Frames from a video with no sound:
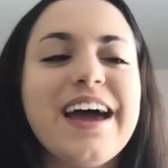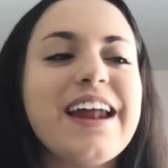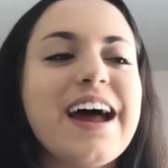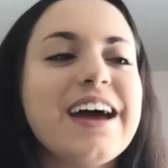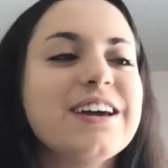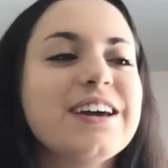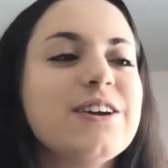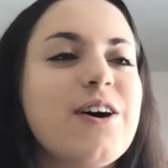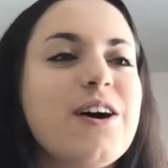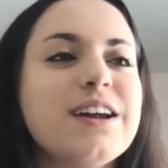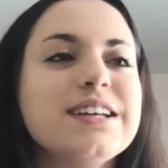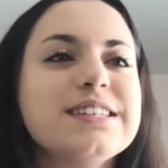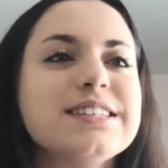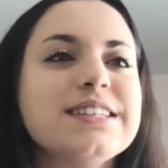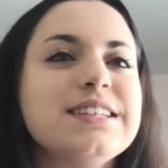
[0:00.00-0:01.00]
And I can
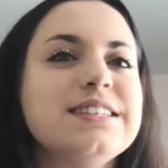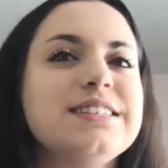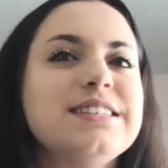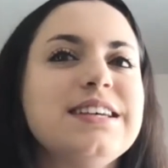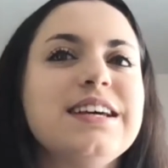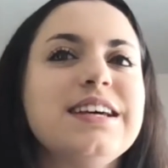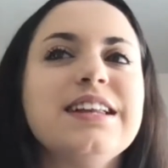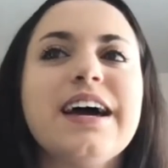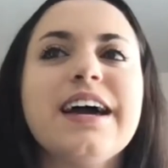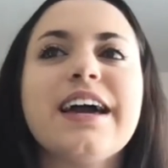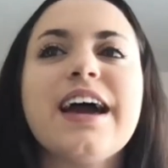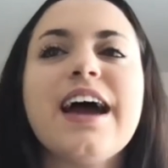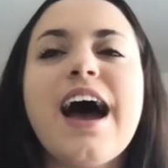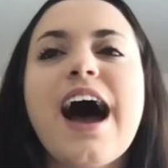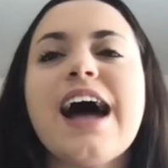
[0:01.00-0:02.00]
honestly see, like,
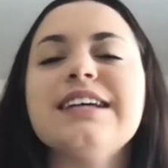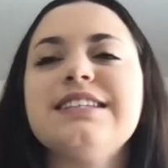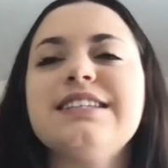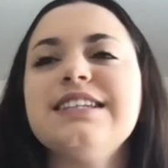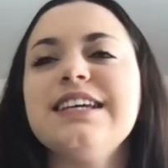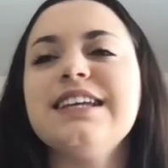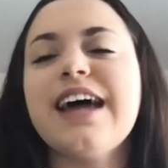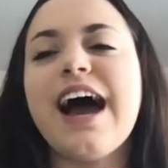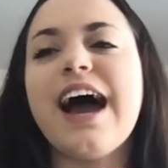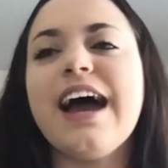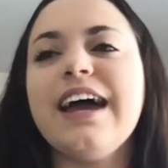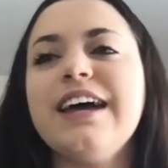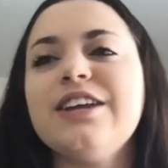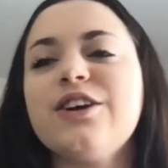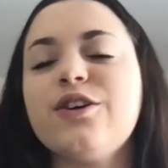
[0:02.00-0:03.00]
I see that
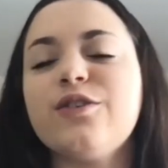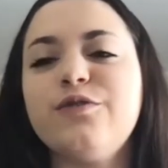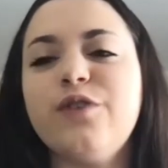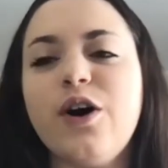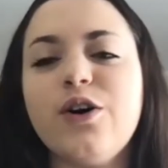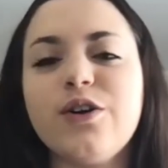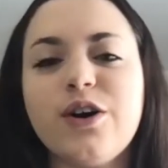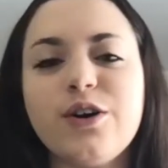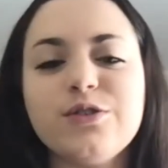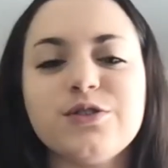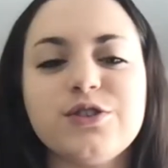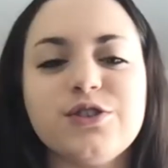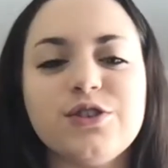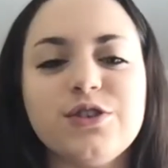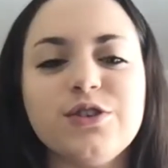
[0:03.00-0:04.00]
in your
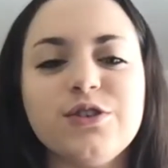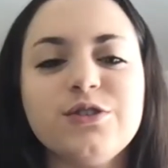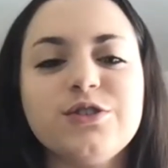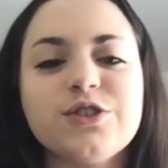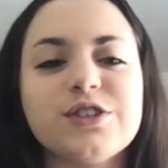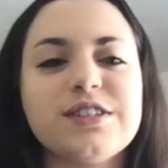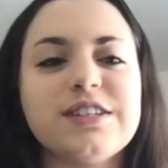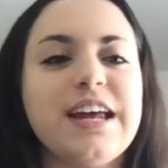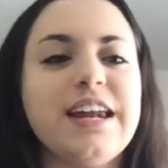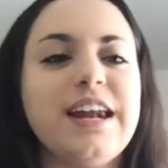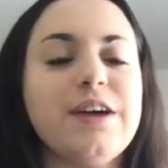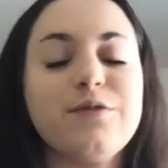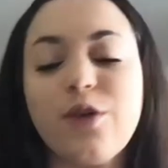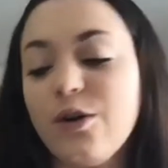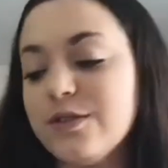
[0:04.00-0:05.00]
photos too, just, and
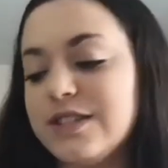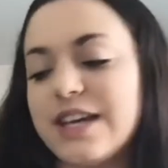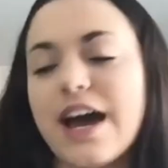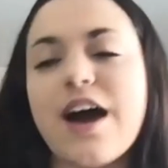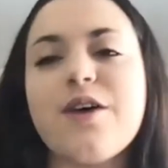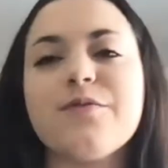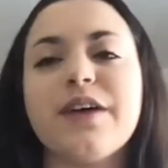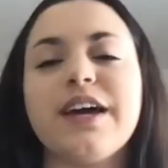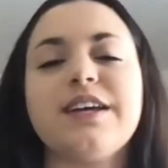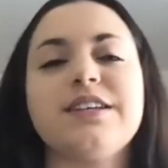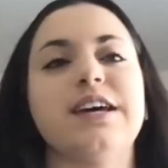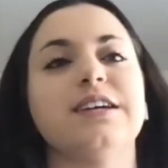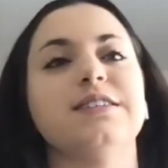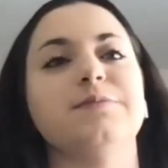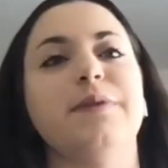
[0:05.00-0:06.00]
I wrote down, like,
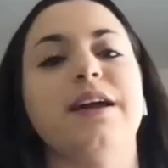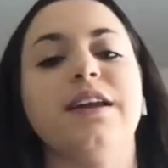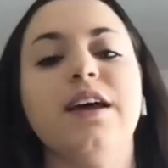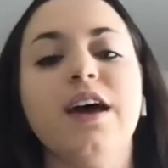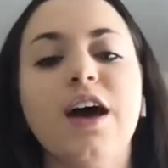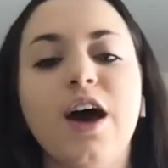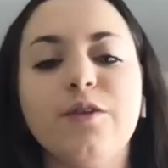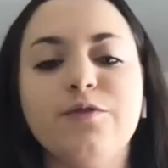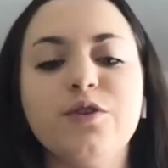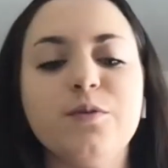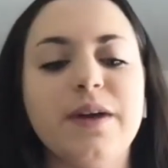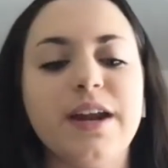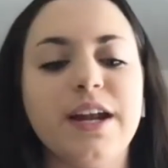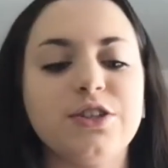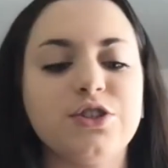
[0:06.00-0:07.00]
cause I spent a few
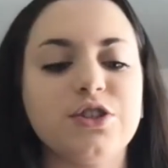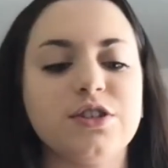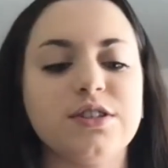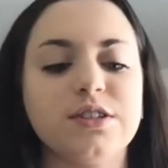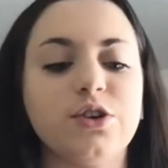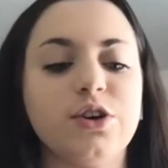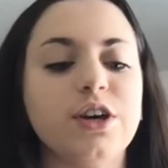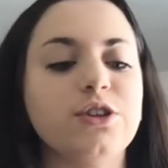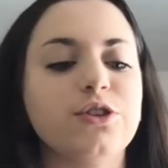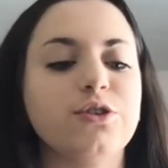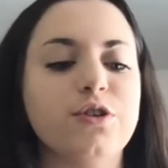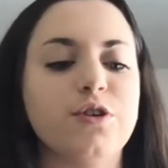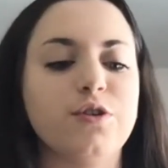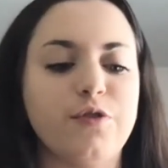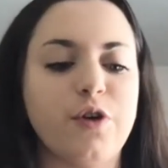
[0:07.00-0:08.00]
minutes just looking
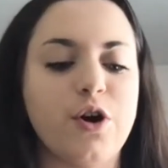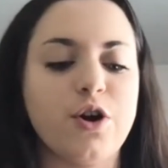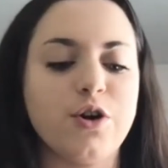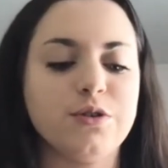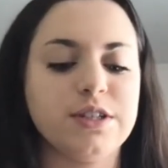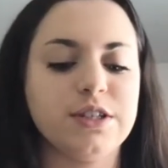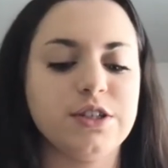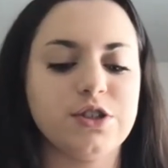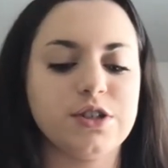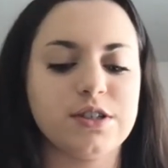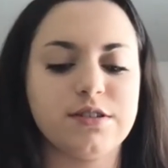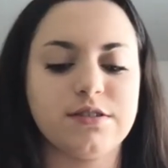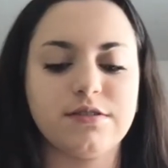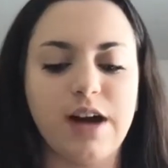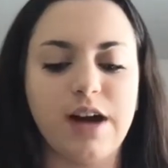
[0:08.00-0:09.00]
through your photos and
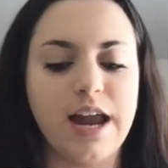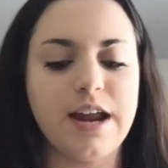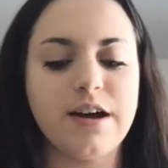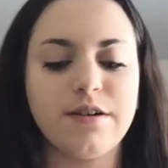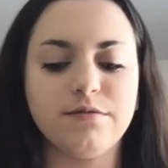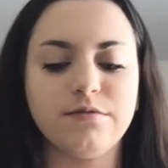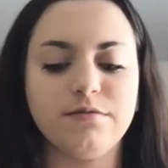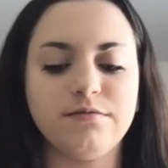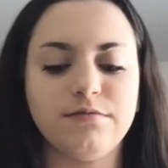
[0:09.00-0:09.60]
just kind of